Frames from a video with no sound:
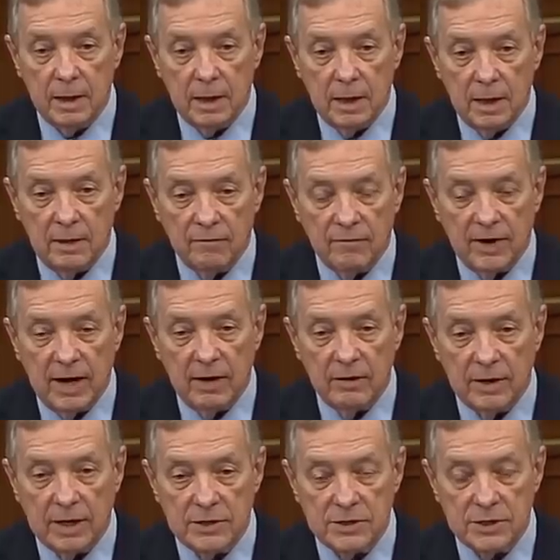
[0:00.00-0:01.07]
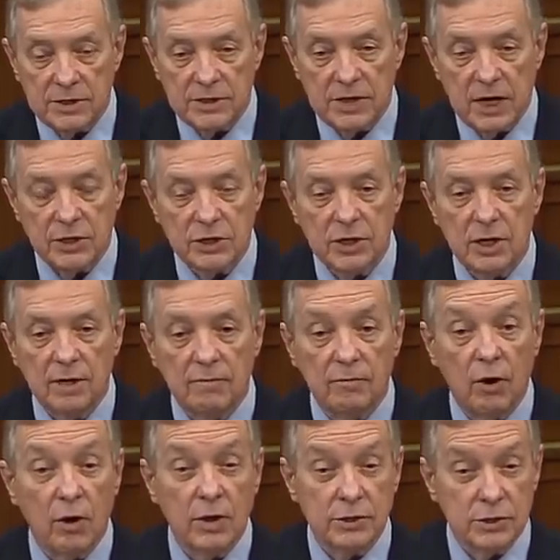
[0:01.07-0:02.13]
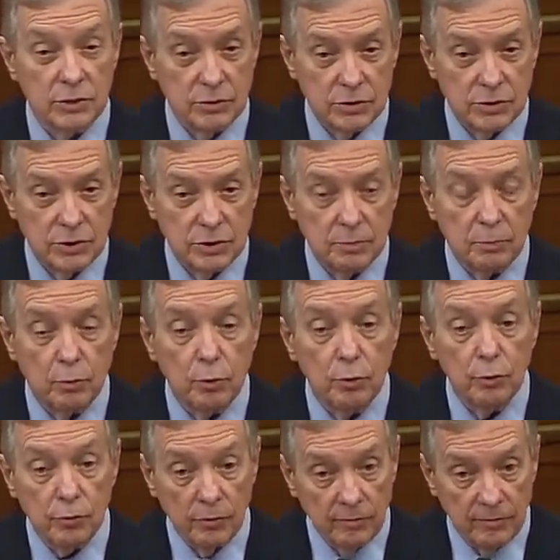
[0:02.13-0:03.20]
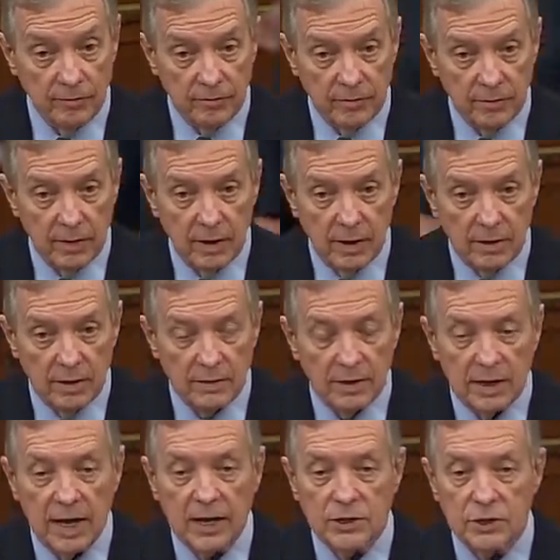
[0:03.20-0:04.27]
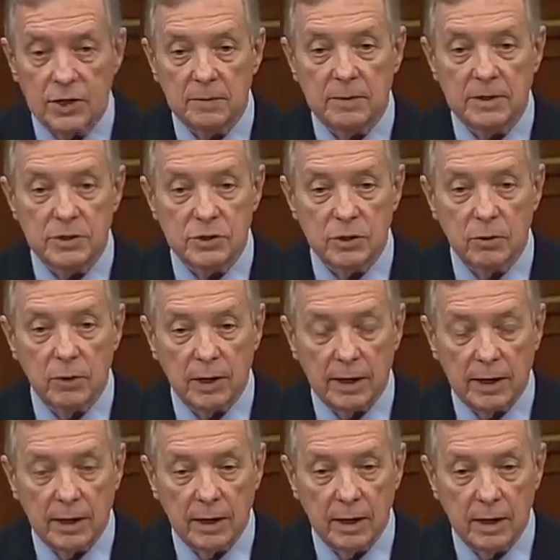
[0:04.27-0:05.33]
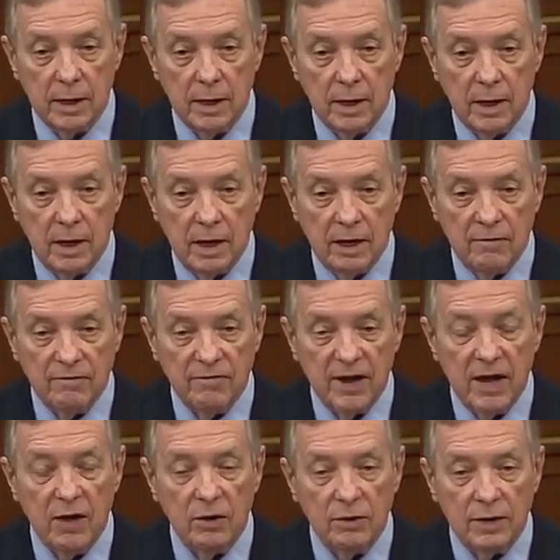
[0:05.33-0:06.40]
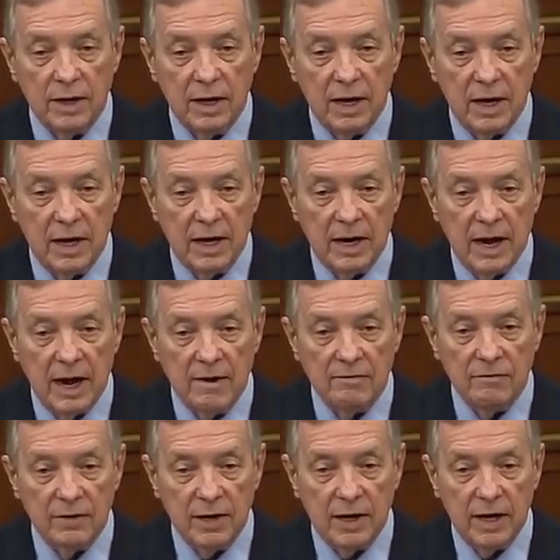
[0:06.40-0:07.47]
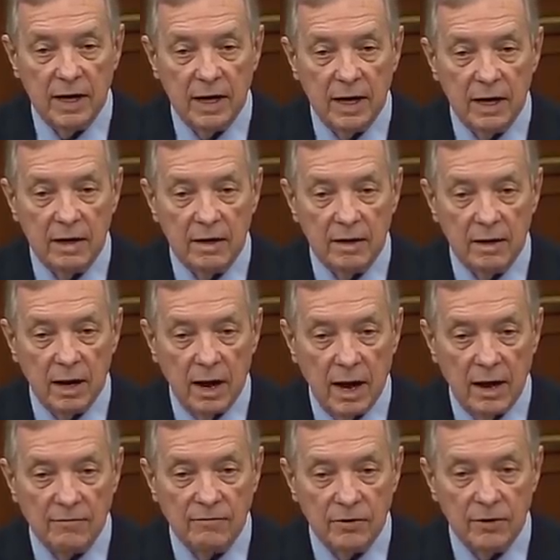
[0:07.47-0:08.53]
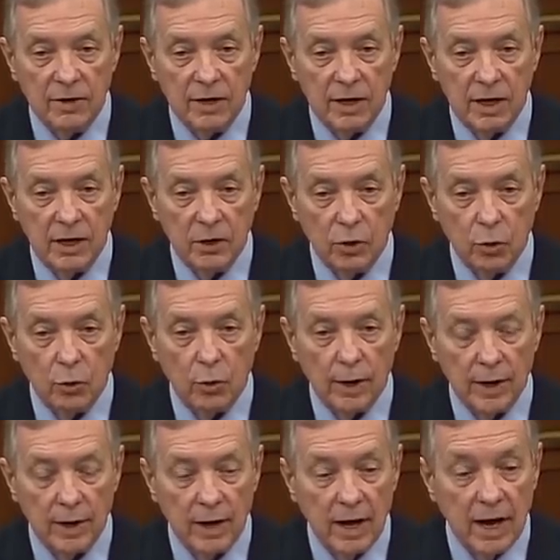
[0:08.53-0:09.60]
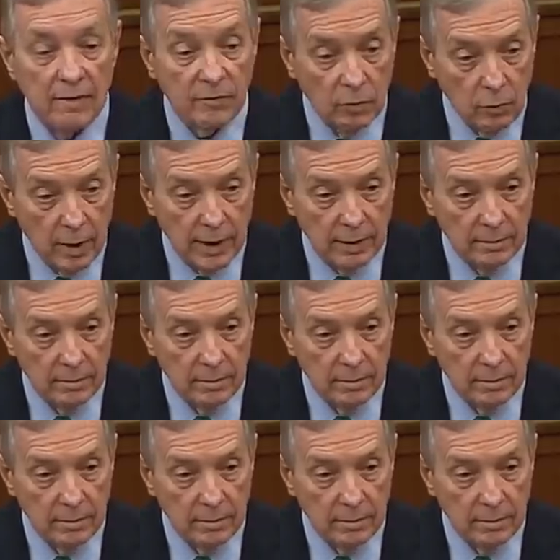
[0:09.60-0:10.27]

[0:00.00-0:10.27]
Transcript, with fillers: He filed a succession of lawsuits to prove that the election had been stolen. He failed in every effort in court, everyone.